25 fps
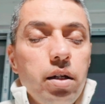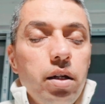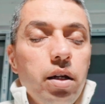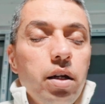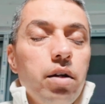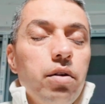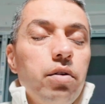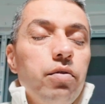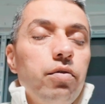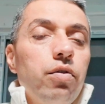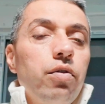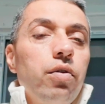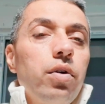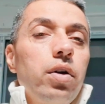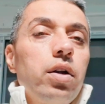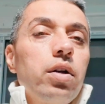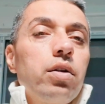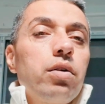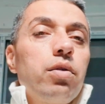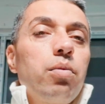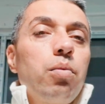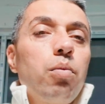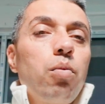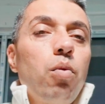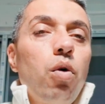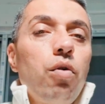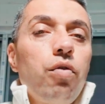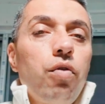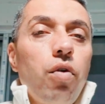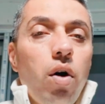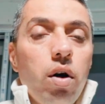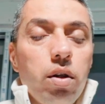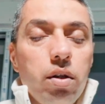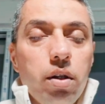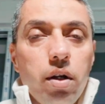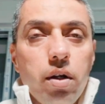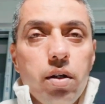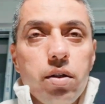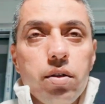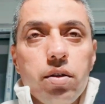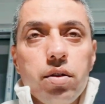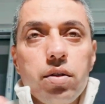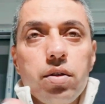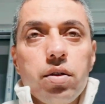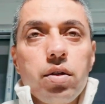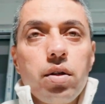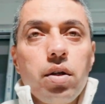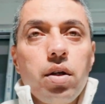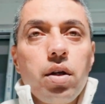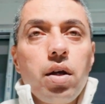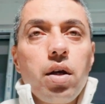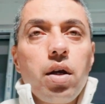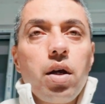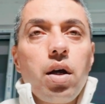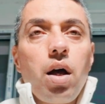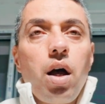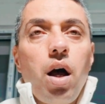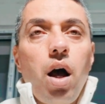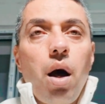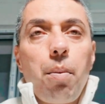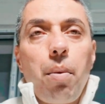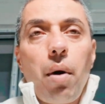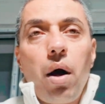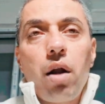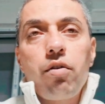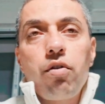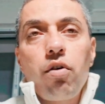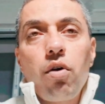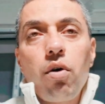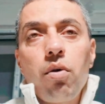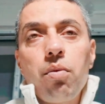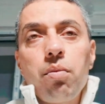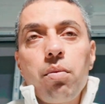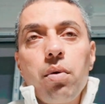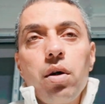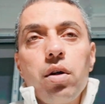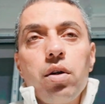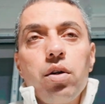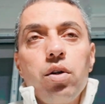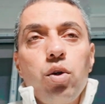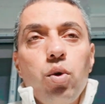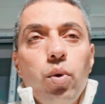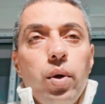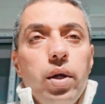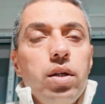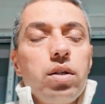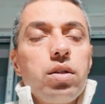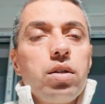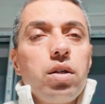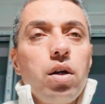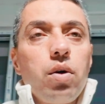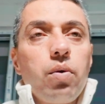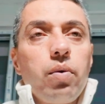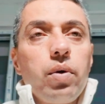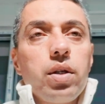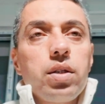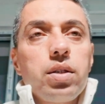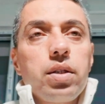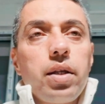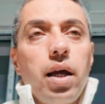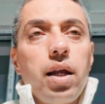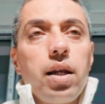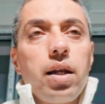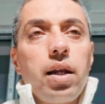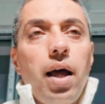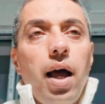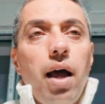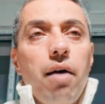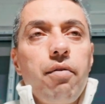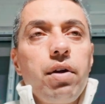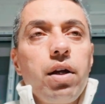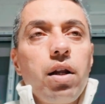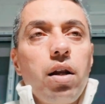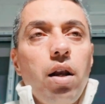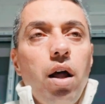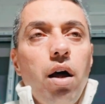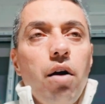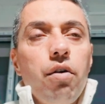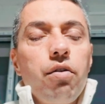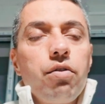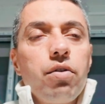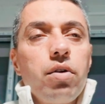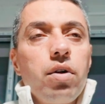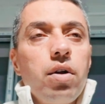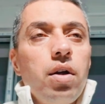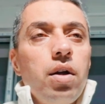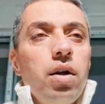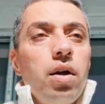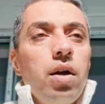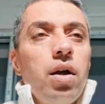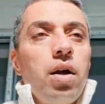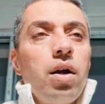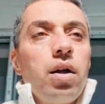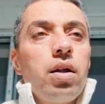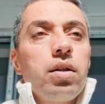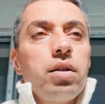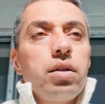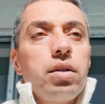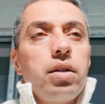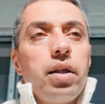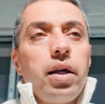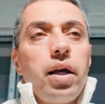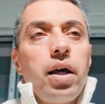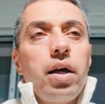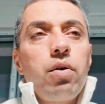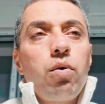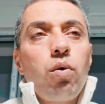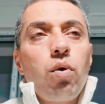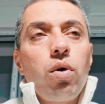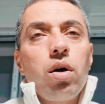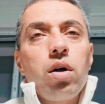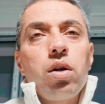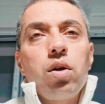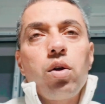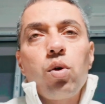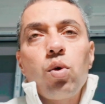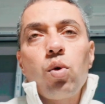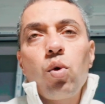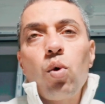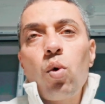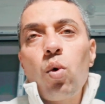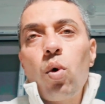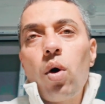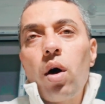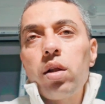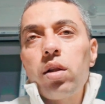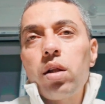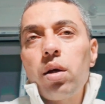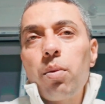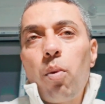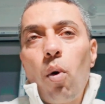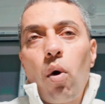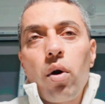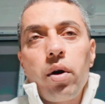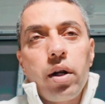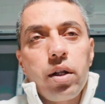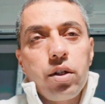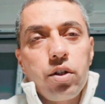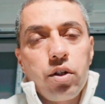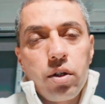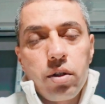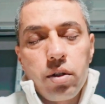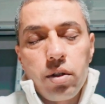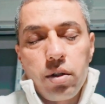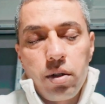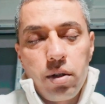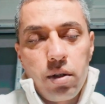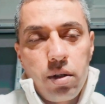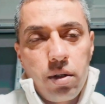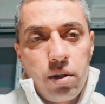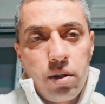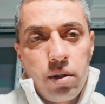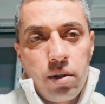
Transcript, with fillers: did it more for others. Apart from doing service and having love, there were no other bondages.